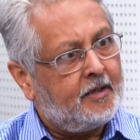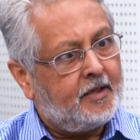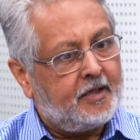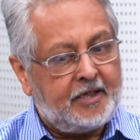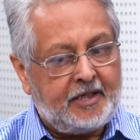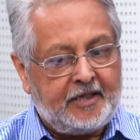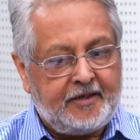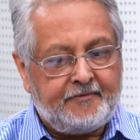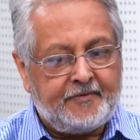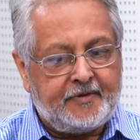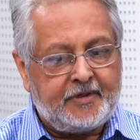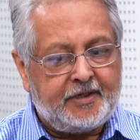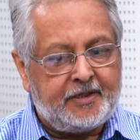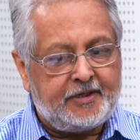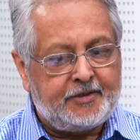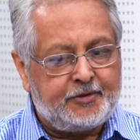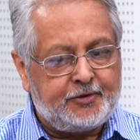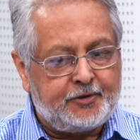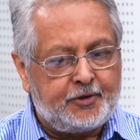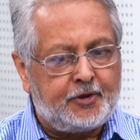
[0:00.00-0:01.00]
even
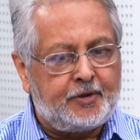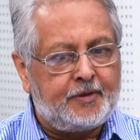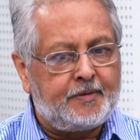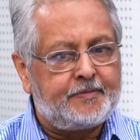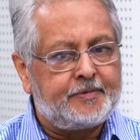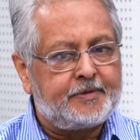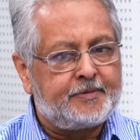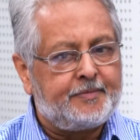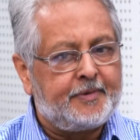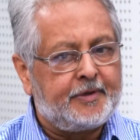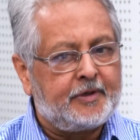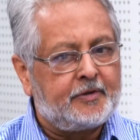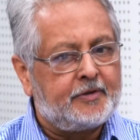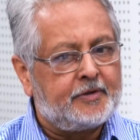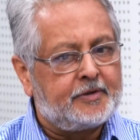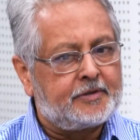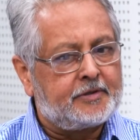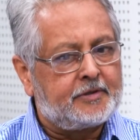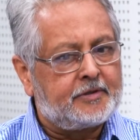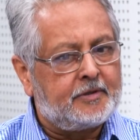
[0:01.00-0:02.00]
in jobs,
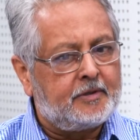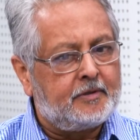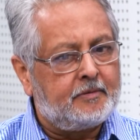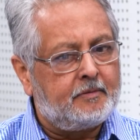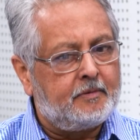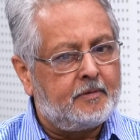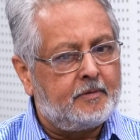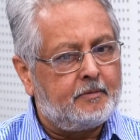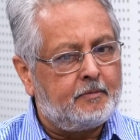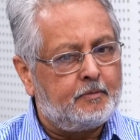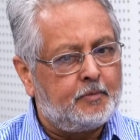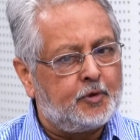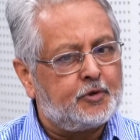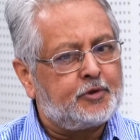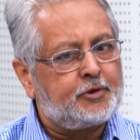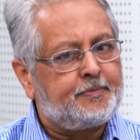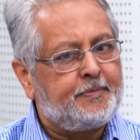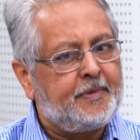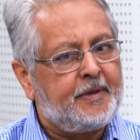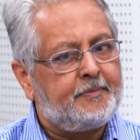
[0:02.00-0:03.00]
because
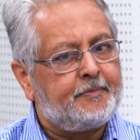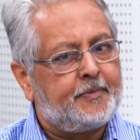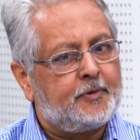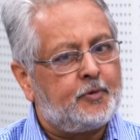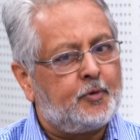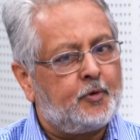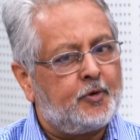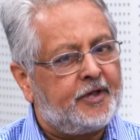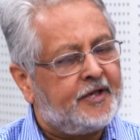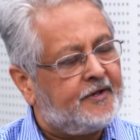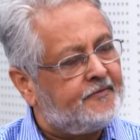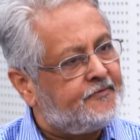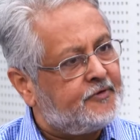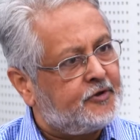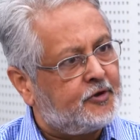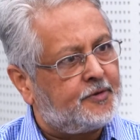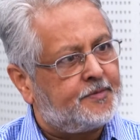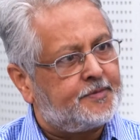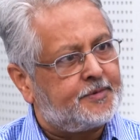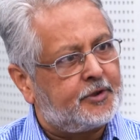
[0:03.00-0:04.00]
most people who give
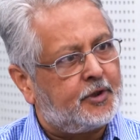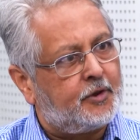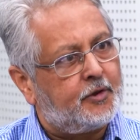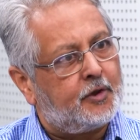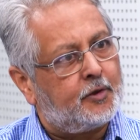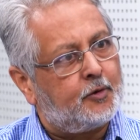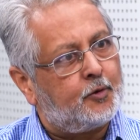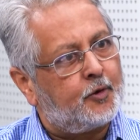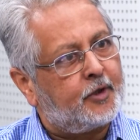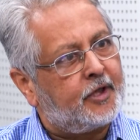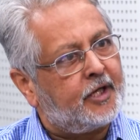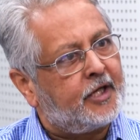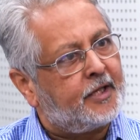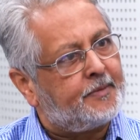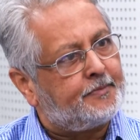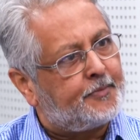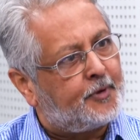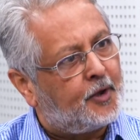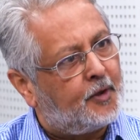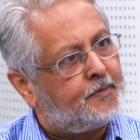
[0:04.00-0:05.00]
jobs now are looking
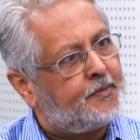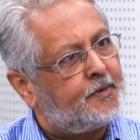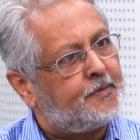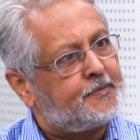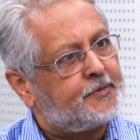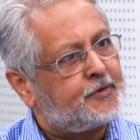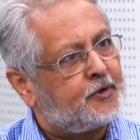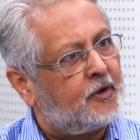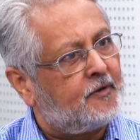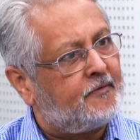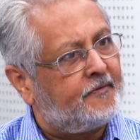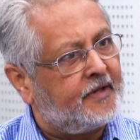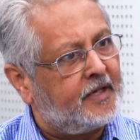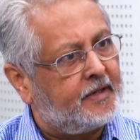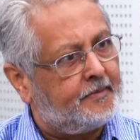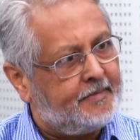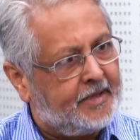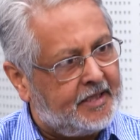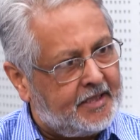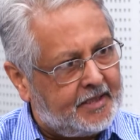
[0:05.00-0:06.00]
at problem-solving
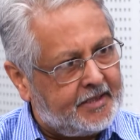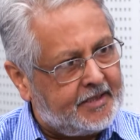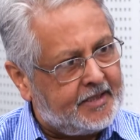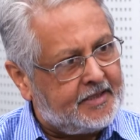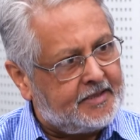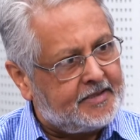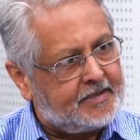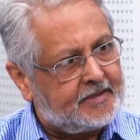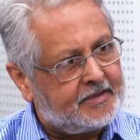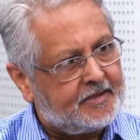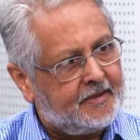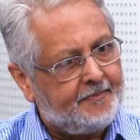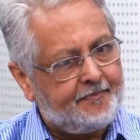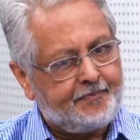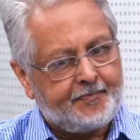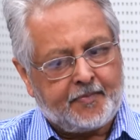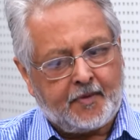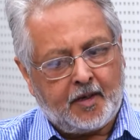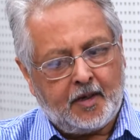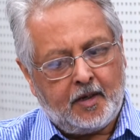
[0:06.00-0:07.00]
abilities.
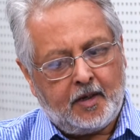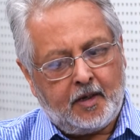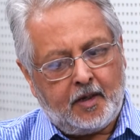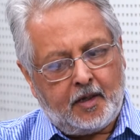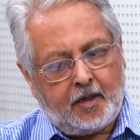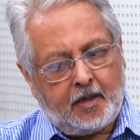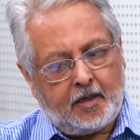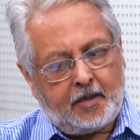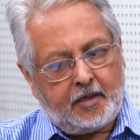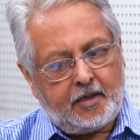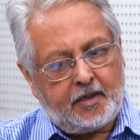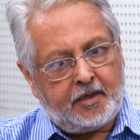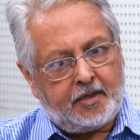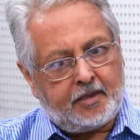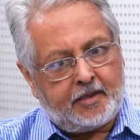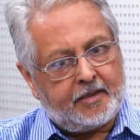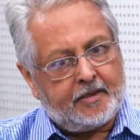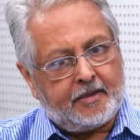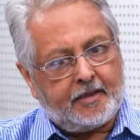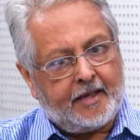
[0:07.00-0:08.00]

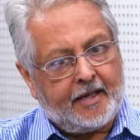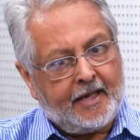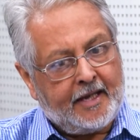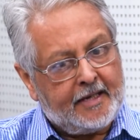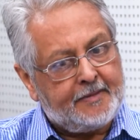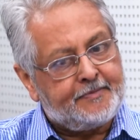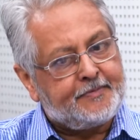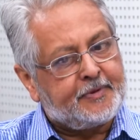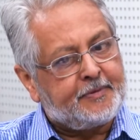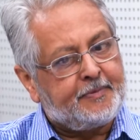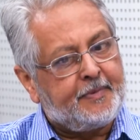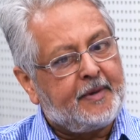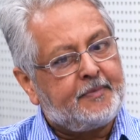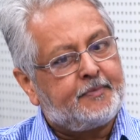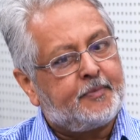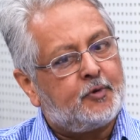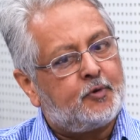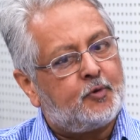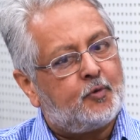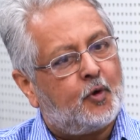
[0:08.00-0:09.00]
It helps
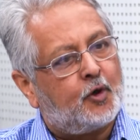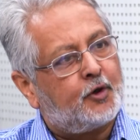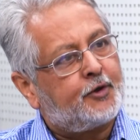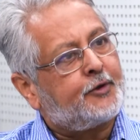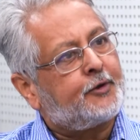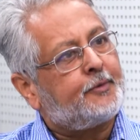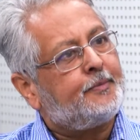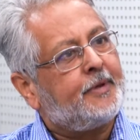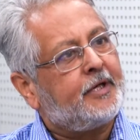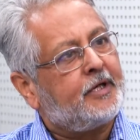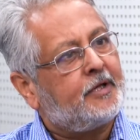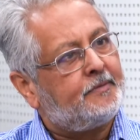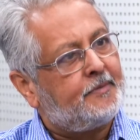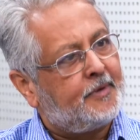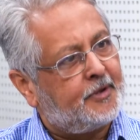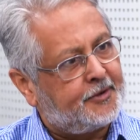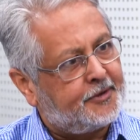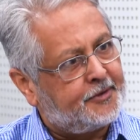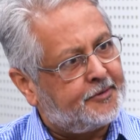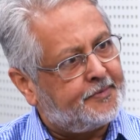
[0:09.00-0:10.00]
people who want to become
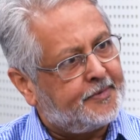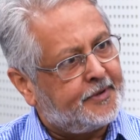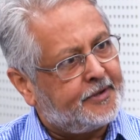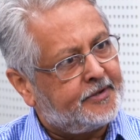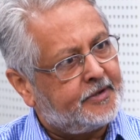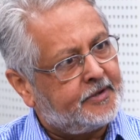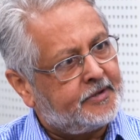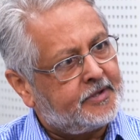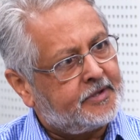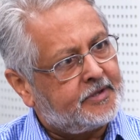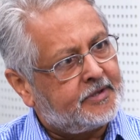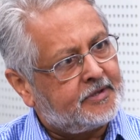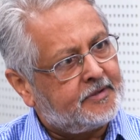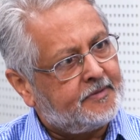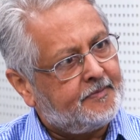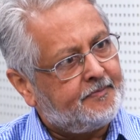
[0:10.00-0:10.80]
entrepreneurs.